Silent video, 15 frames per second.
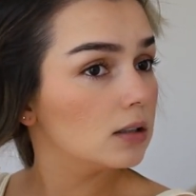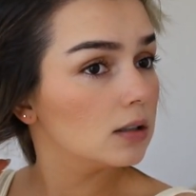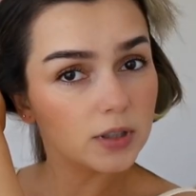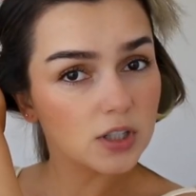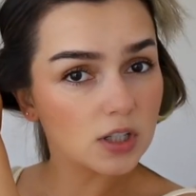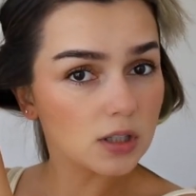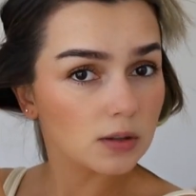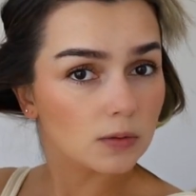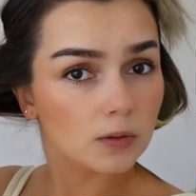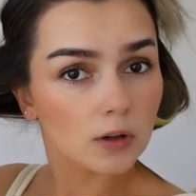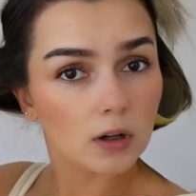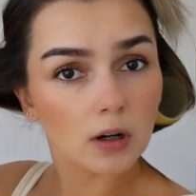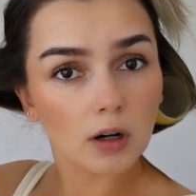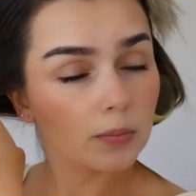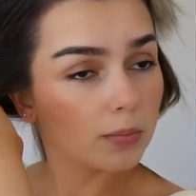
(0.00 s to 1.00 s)
But just
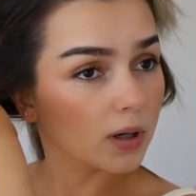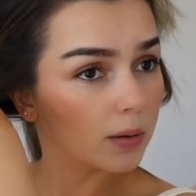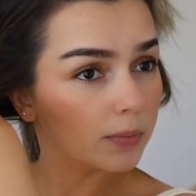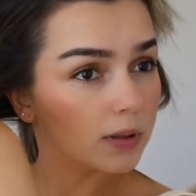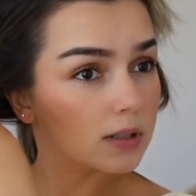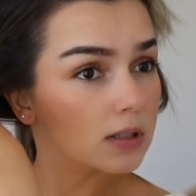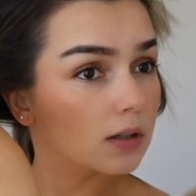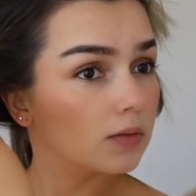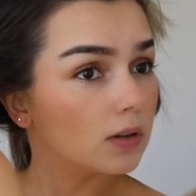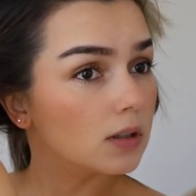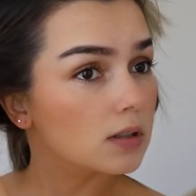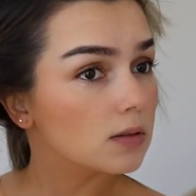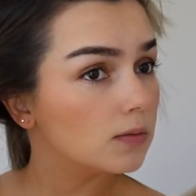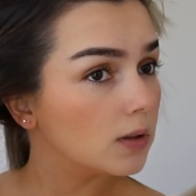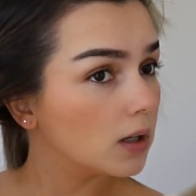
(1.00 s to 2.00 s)
for the purpose of
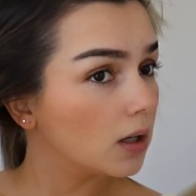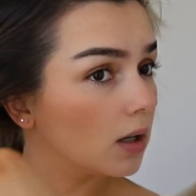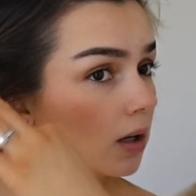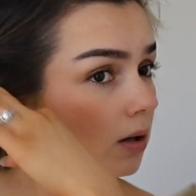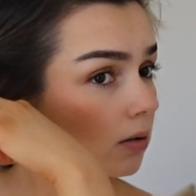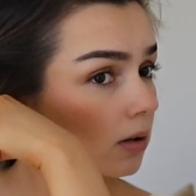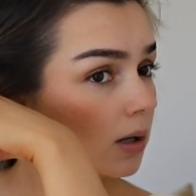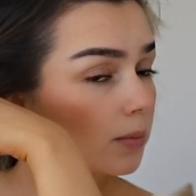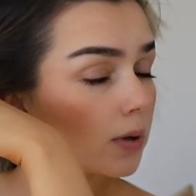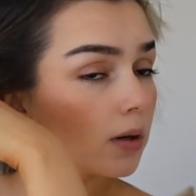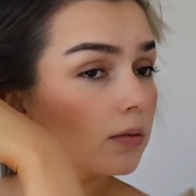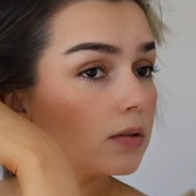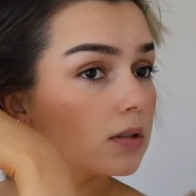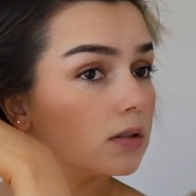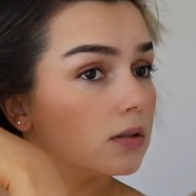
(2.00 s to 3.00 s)
this video, I'm
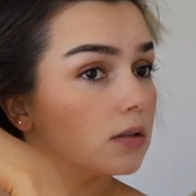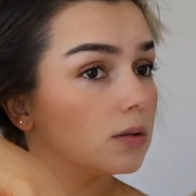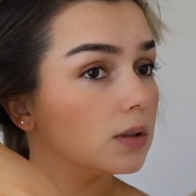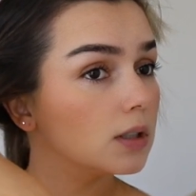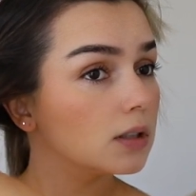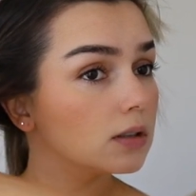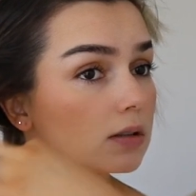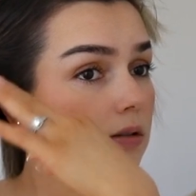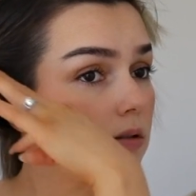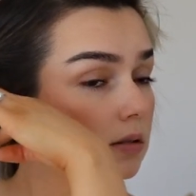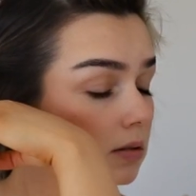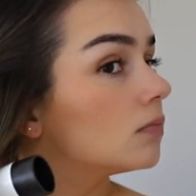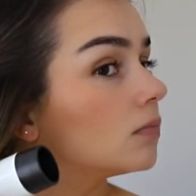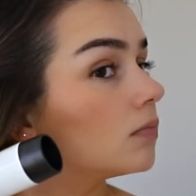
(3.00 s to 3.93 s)
going to do this.